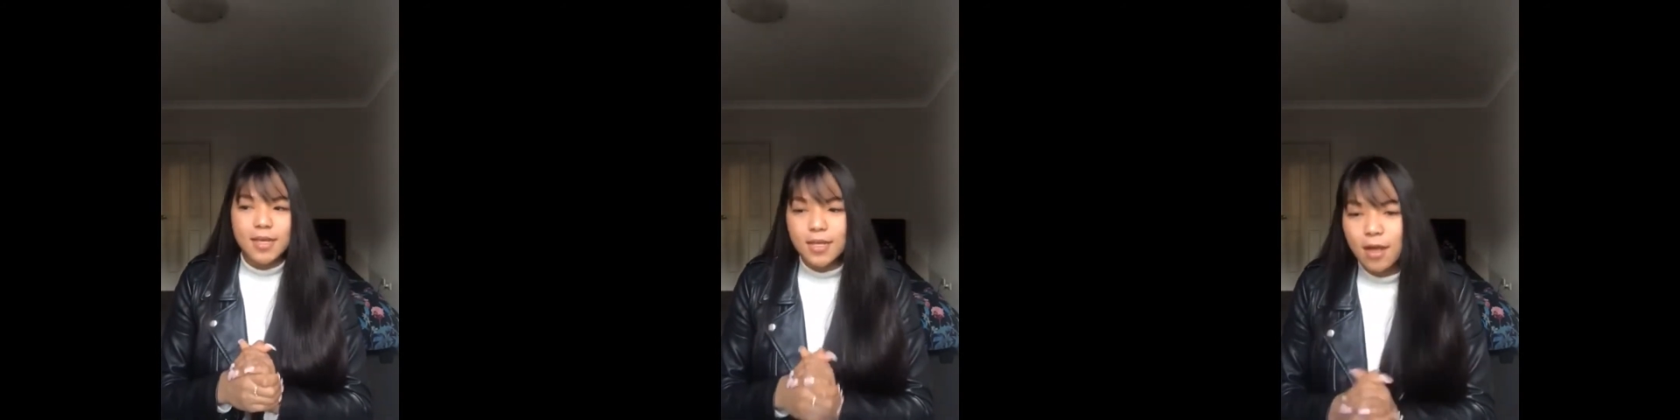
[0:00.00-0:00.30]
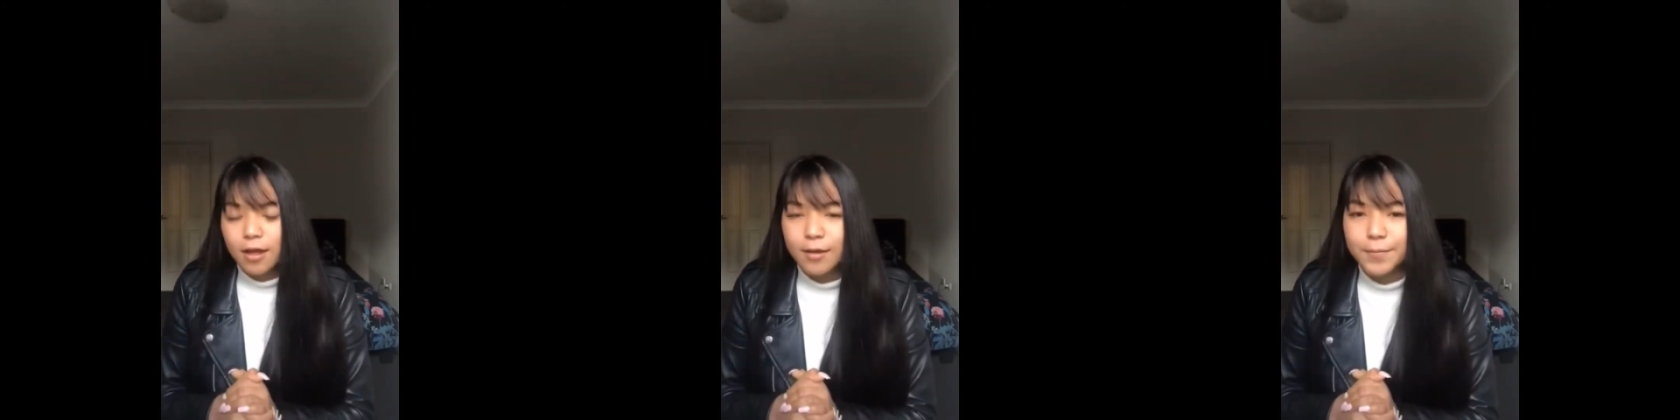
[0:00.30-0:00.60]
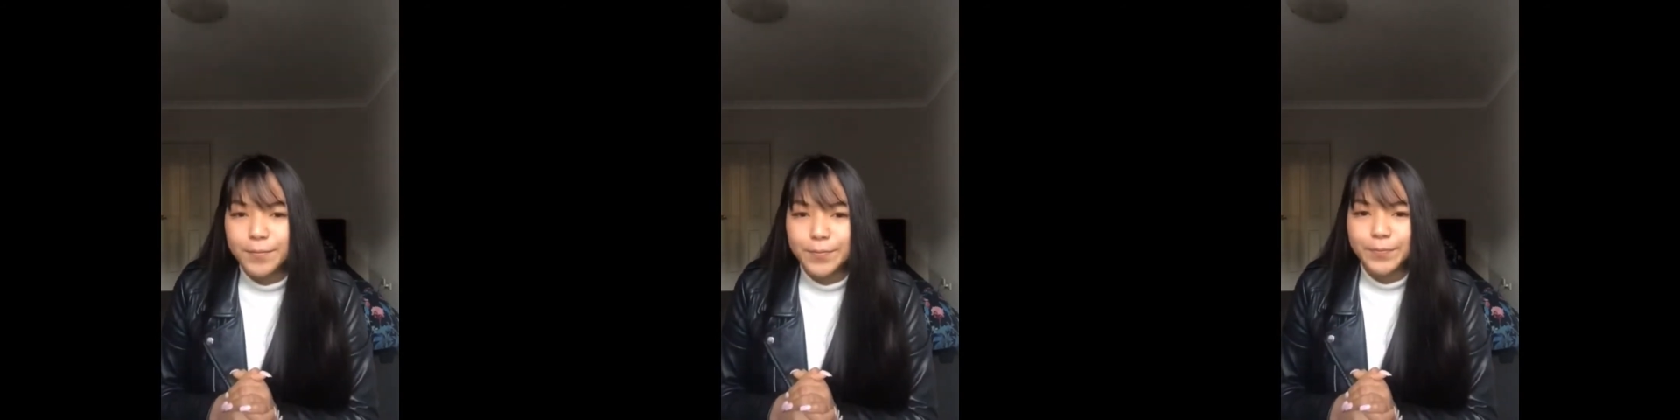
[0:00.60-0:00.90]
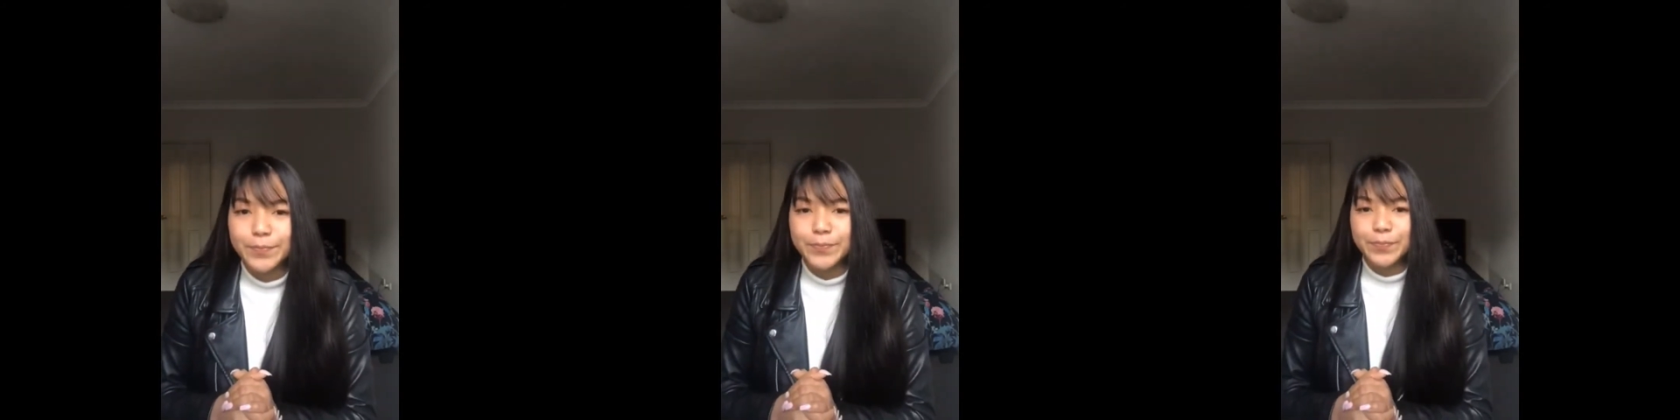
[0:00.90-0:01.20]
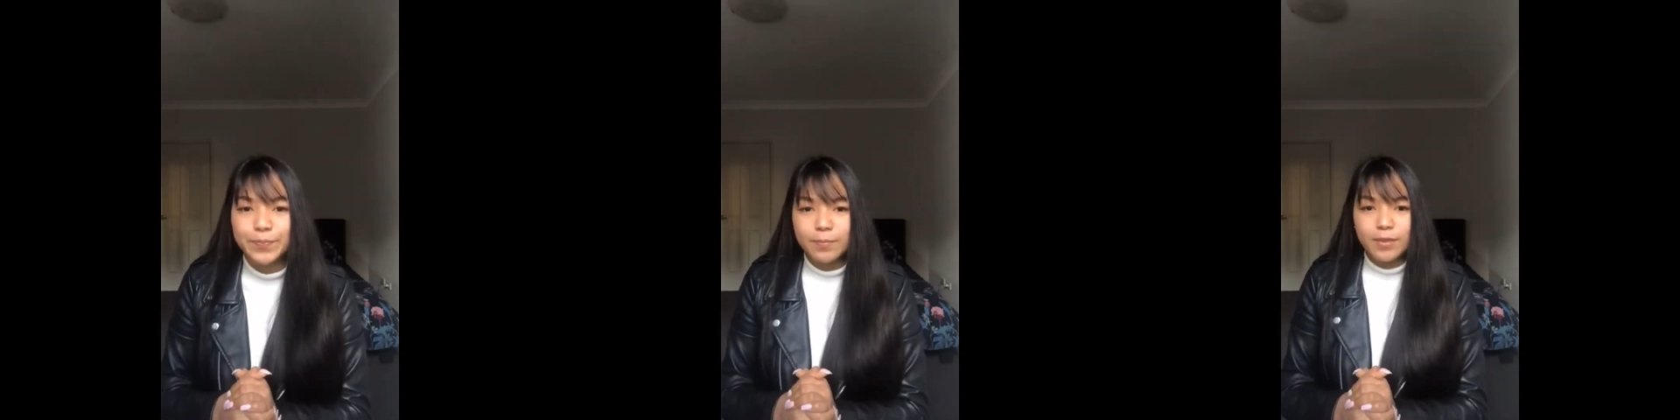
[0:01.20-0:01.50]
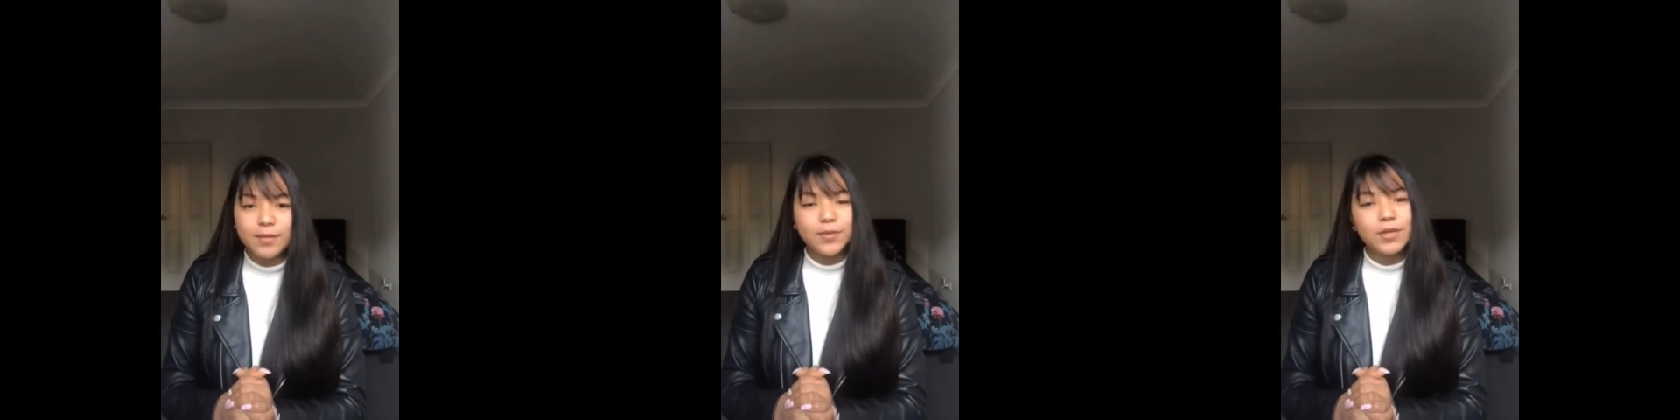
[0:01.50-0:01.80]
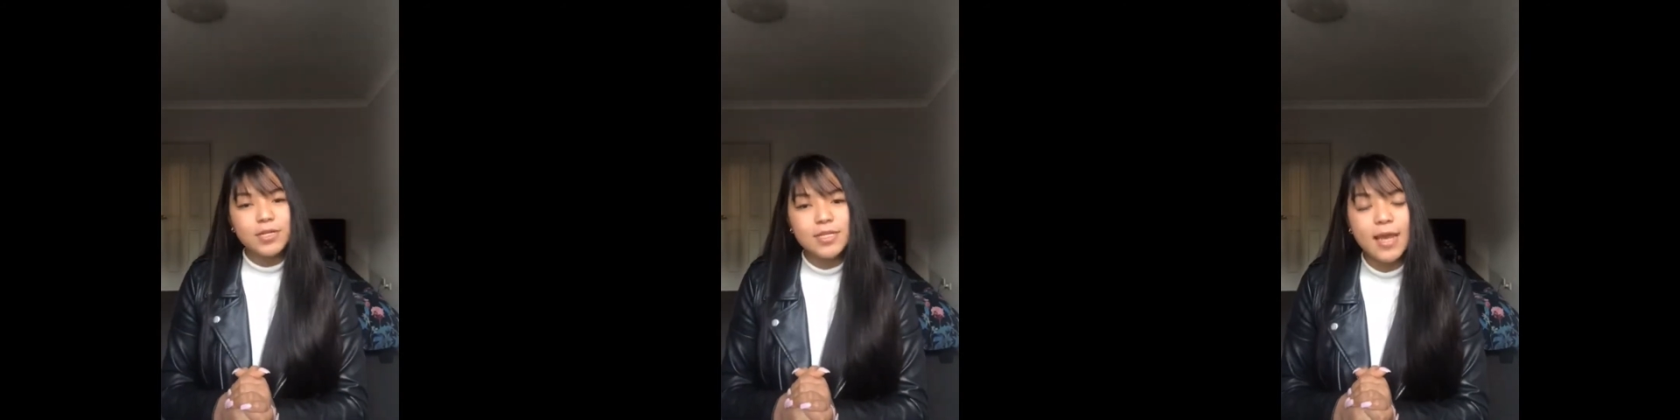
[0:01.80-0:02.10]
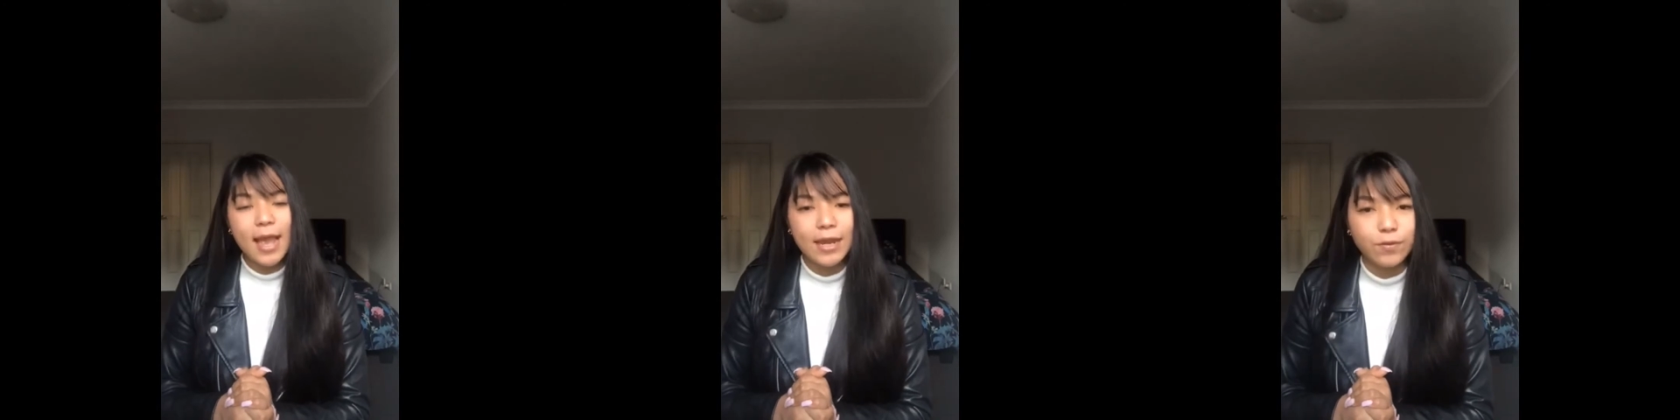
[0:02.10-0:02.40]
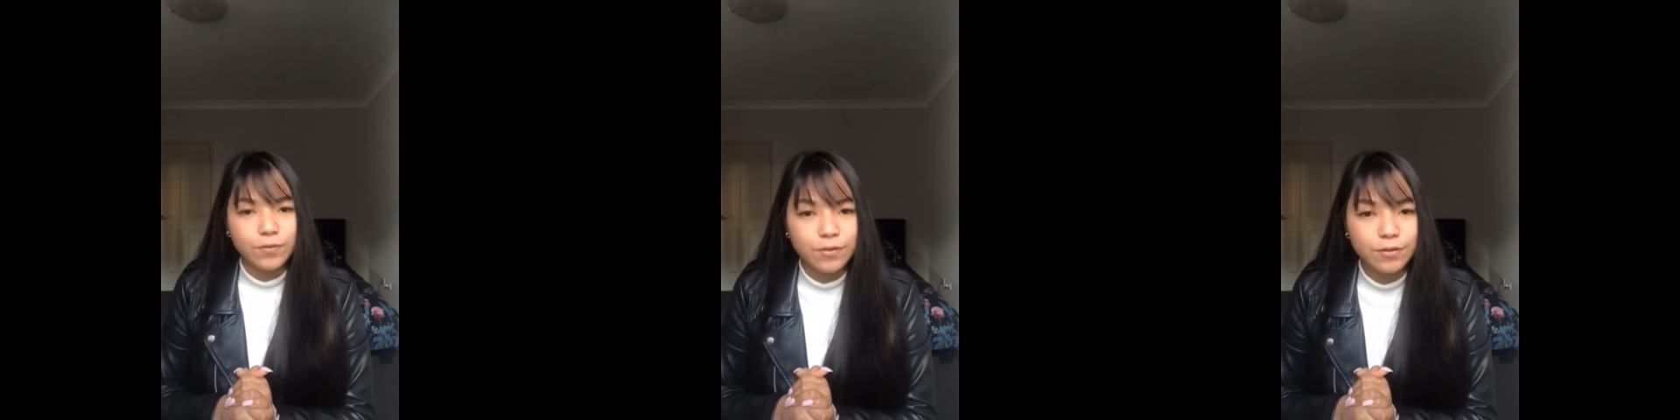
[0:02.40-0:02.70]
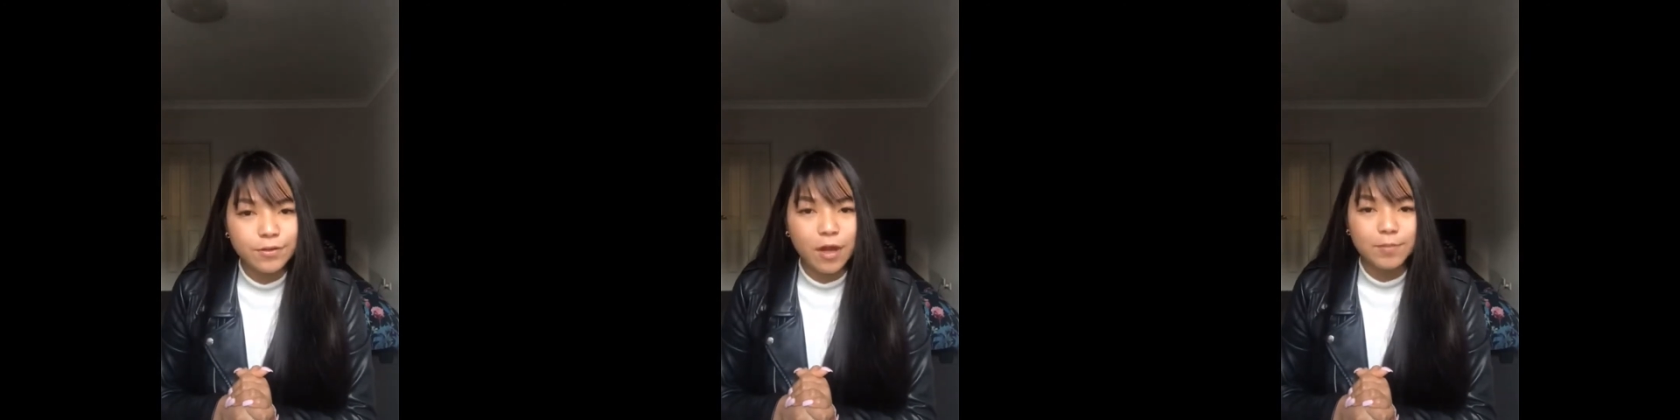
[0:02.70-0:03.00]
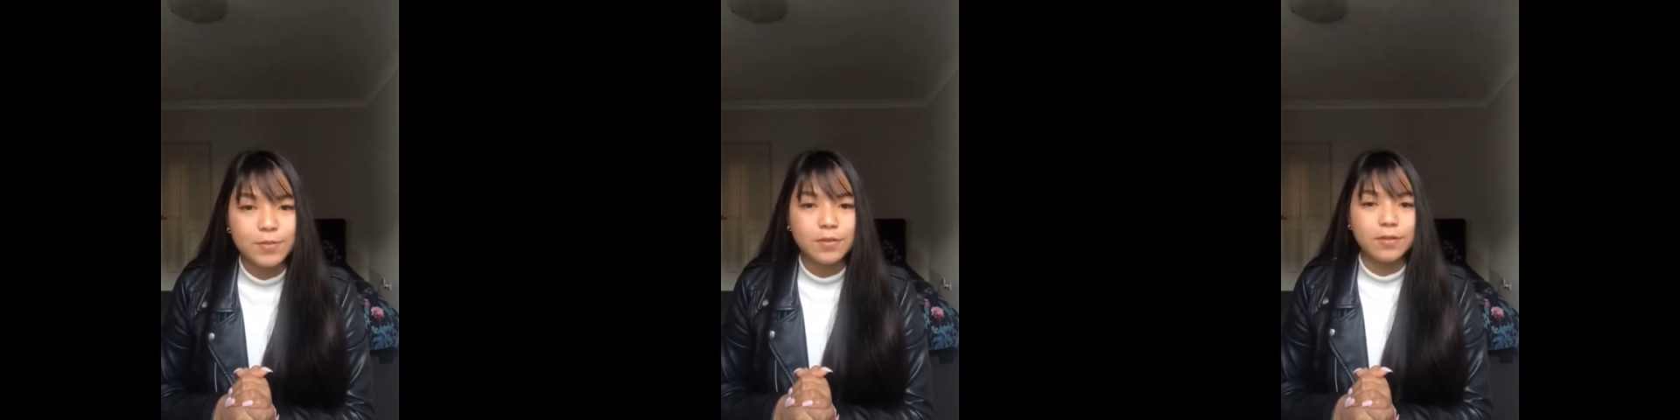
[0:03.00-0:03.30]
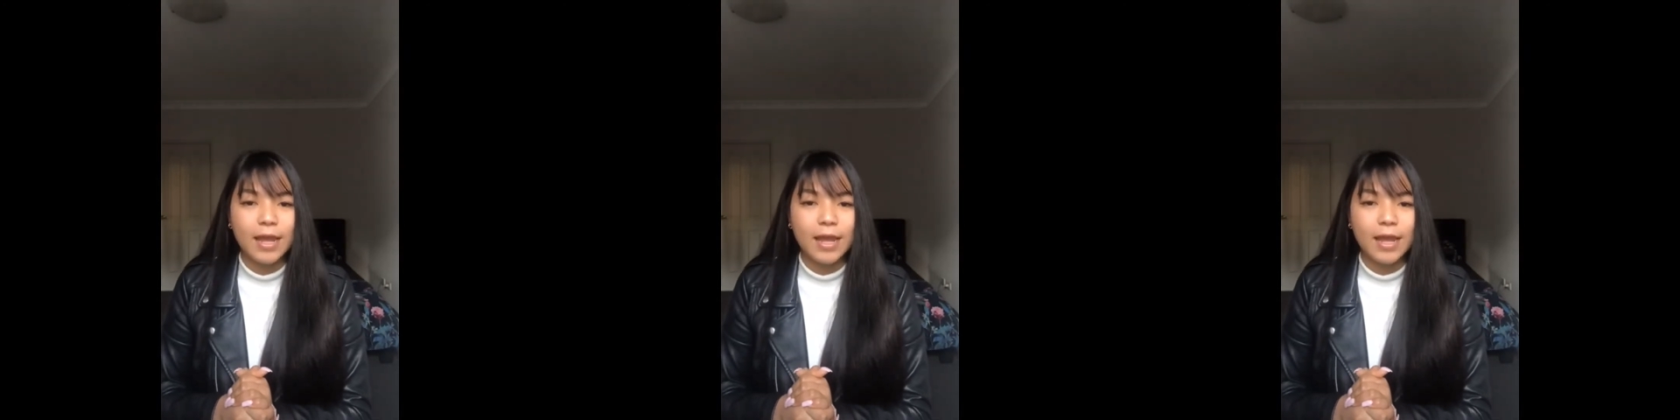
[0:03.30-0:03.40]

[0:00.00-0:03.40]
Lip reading: um, there is another option,